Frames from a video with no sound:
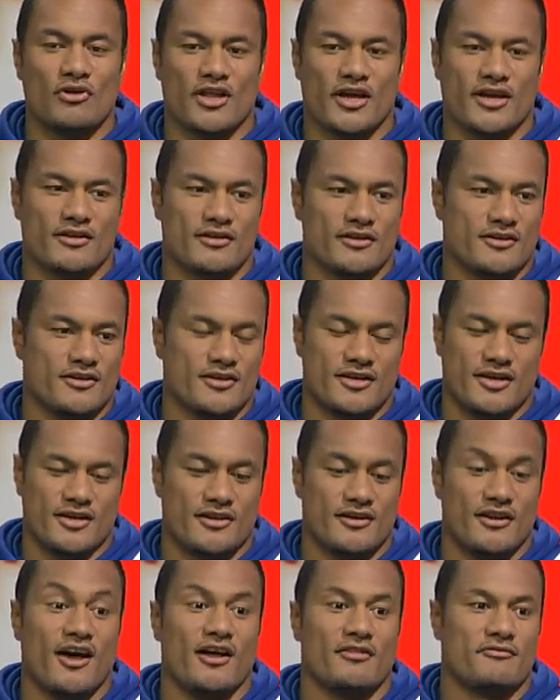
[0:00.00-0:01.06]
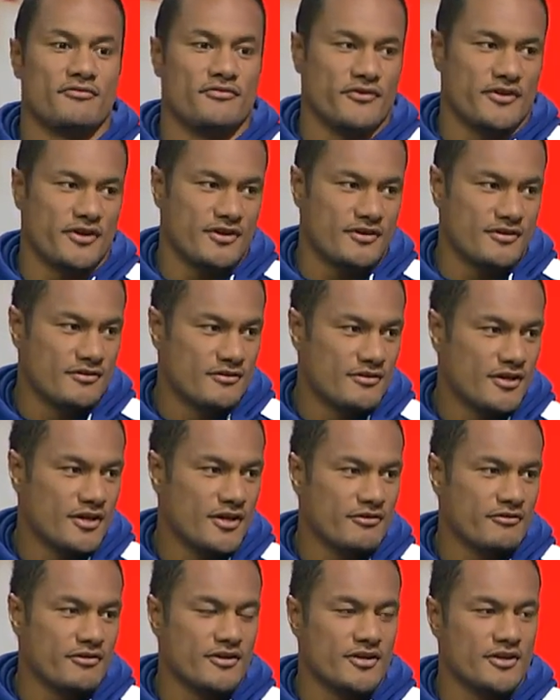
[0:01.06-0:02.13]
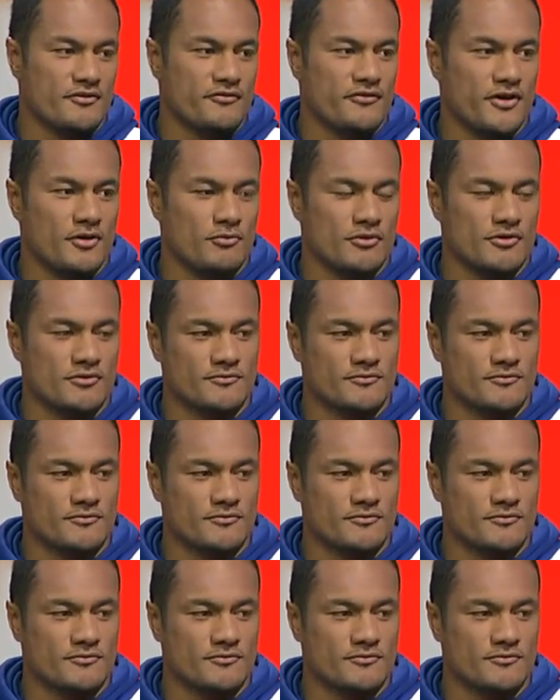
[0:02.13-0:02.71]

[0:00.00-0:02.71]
likely to get an unfair hearing than a fair one.